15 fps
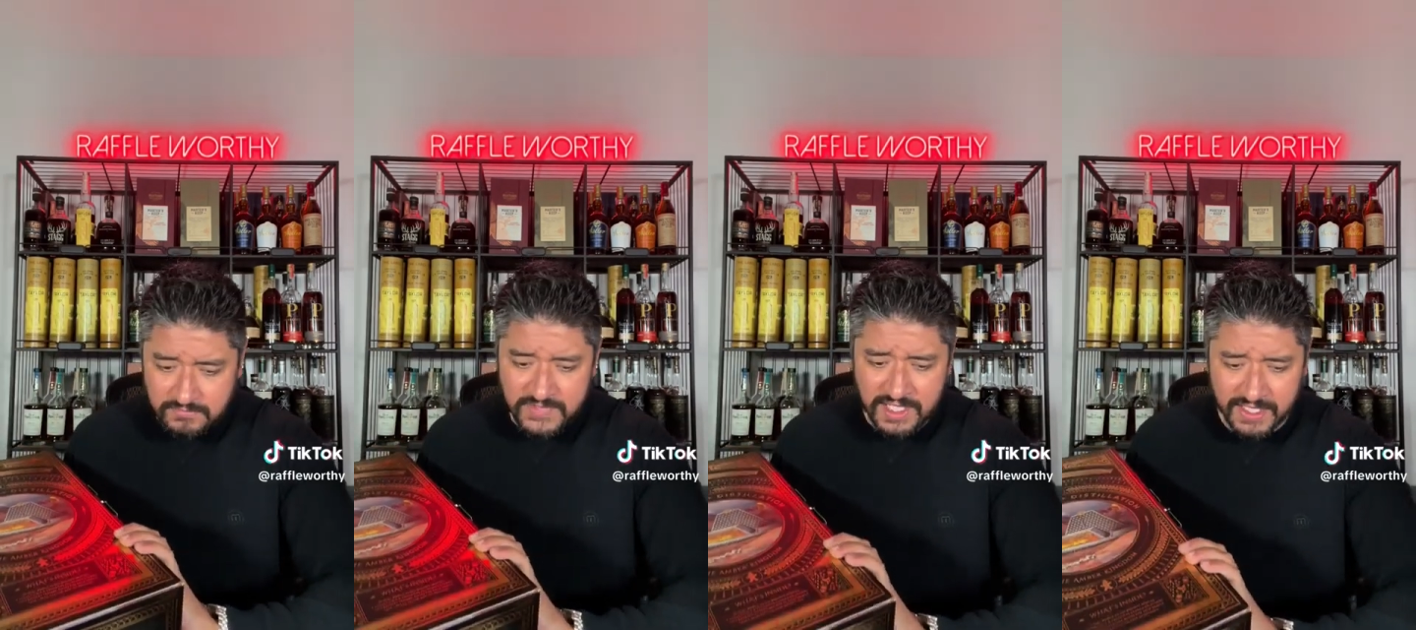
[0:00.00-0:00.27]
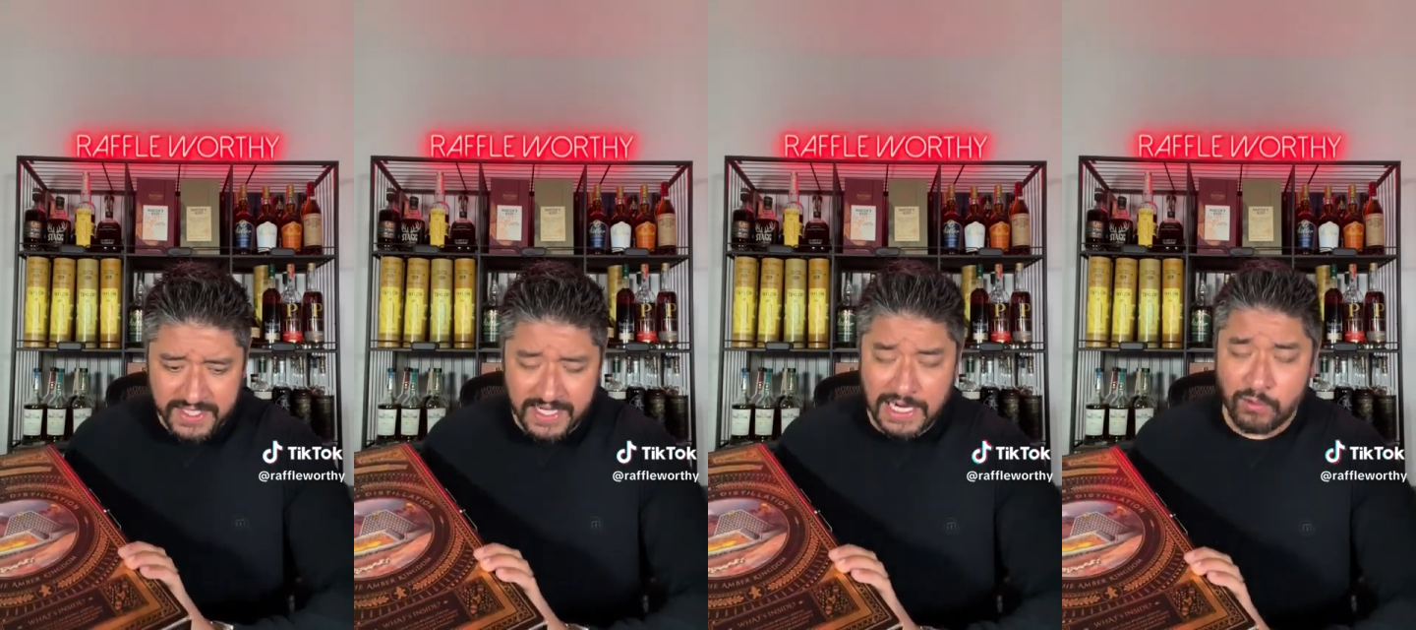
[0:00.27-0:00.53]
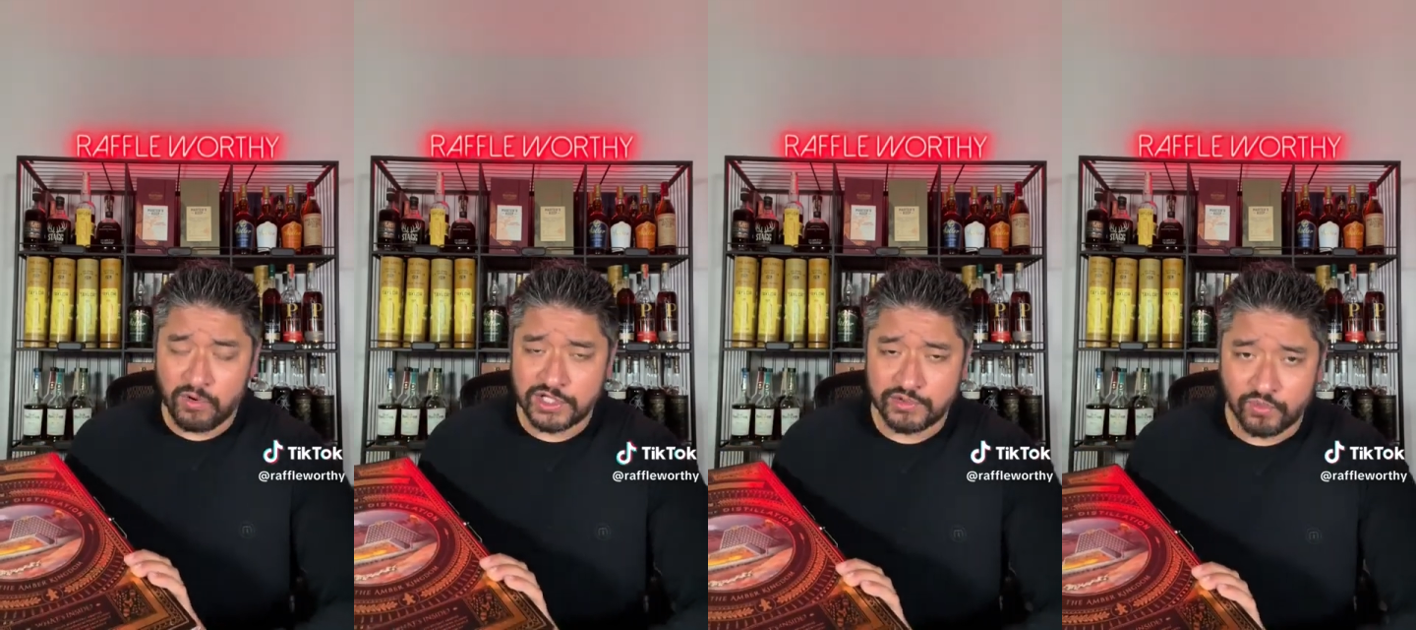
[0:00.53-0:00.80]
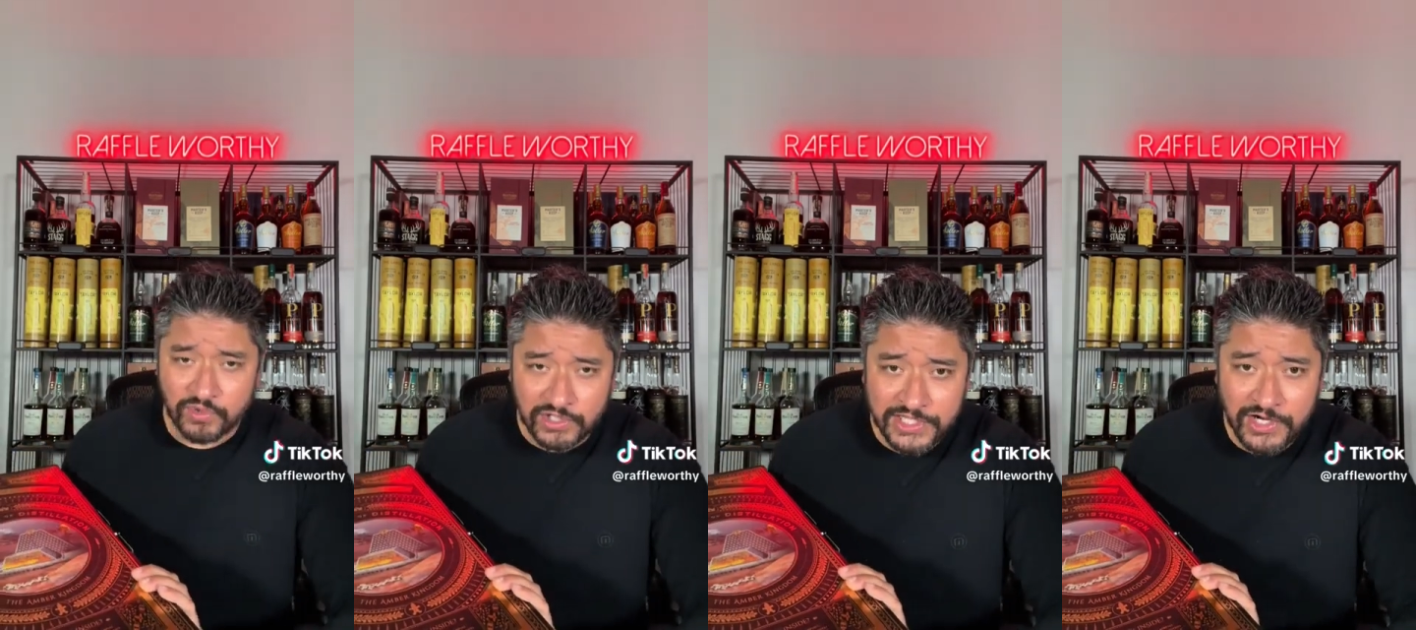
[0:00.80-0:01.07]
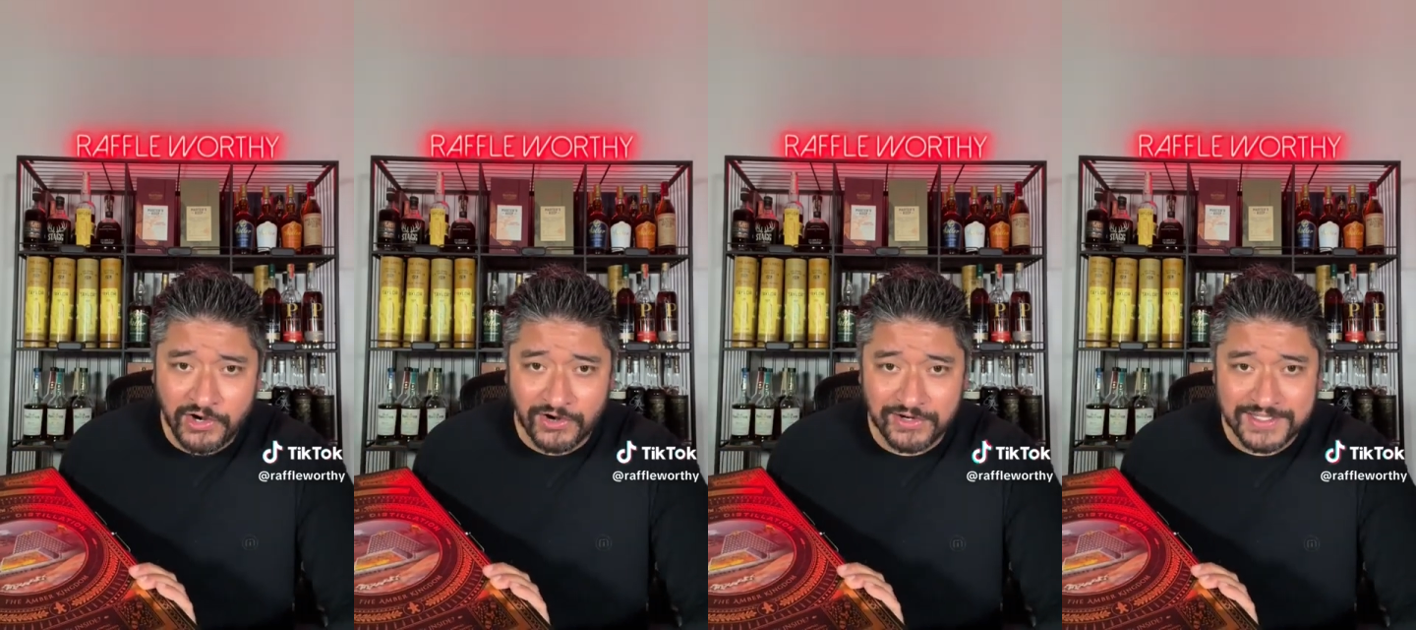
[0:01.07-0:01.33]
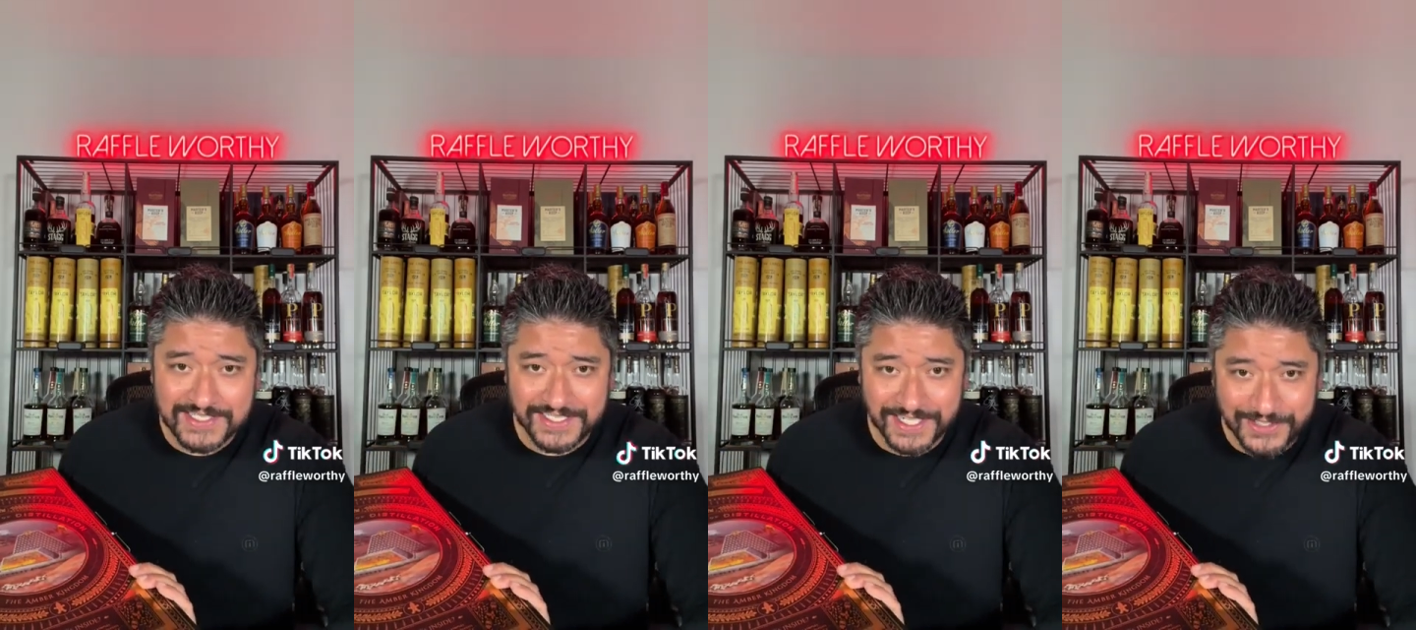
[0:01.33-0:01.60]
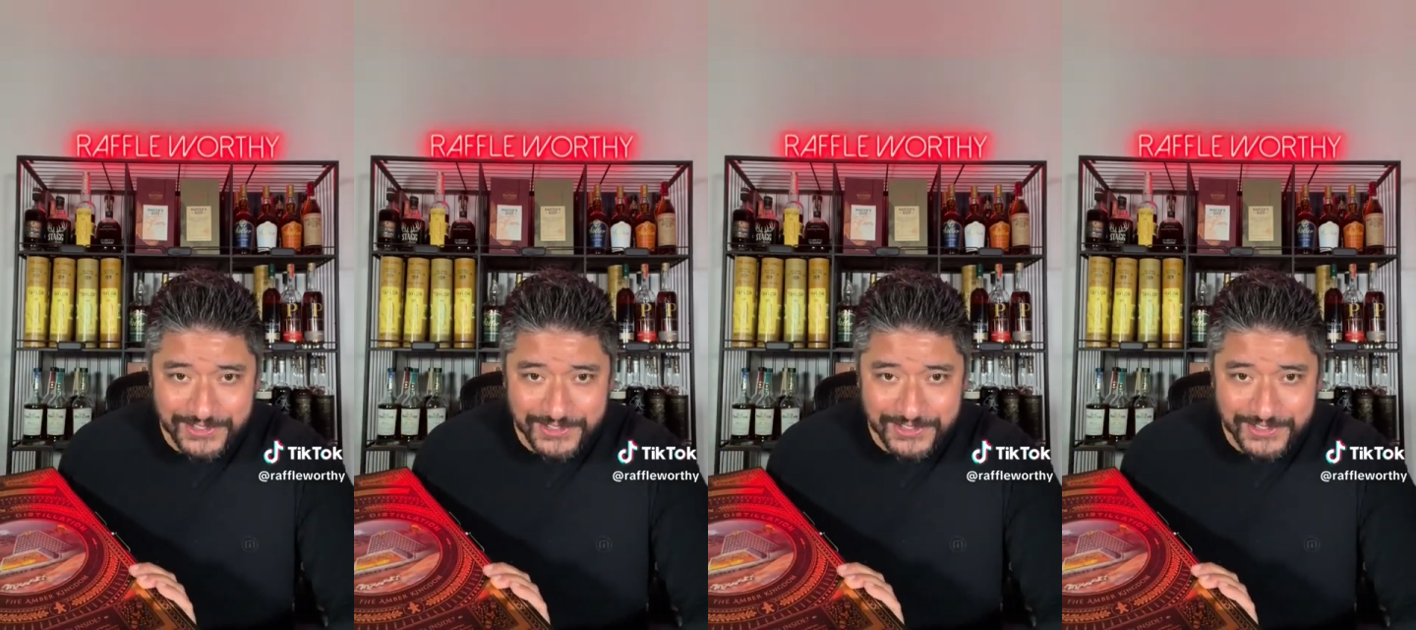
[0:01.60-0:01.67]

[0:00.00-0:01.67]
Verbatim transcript: again, I worked really hard to get